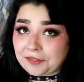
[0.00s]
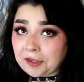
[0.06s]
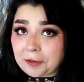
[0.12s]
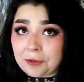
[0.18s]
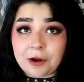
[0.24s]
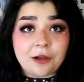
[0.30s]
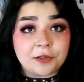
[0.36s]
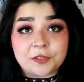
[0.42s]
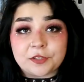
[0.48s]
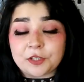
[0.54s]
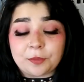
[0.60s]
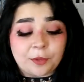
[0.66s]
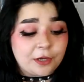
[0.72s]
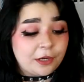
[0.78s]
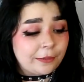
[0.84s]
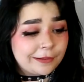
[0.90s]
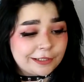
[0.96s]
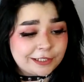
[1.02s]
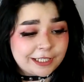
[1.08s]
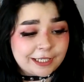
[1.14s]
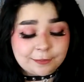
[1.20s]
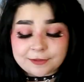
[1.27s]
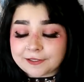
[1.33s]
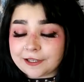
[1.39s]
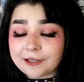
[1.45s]
And they were all super duper
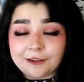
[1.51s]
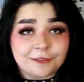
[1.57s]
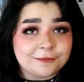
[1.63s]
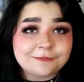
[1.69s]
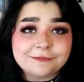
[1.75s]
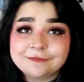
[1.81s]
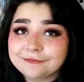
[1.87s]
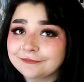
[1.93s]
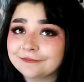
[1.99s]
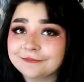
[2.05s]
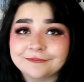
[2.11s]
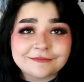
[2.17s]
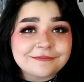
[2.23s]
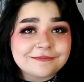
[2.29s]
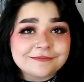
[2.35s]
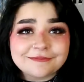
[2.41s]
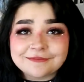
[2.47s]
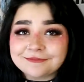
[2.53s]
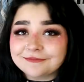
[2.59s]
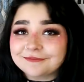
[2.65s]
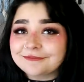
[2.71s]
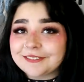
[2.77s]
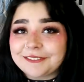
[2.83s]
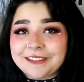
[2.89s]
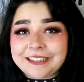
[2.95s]
cheap, so.
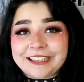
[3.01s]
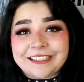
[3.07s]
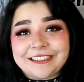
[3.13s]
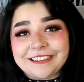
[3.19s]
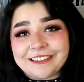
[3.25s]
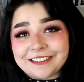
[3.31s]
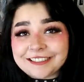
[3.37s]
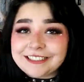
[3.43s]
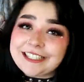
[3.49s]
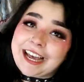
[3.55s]
What a good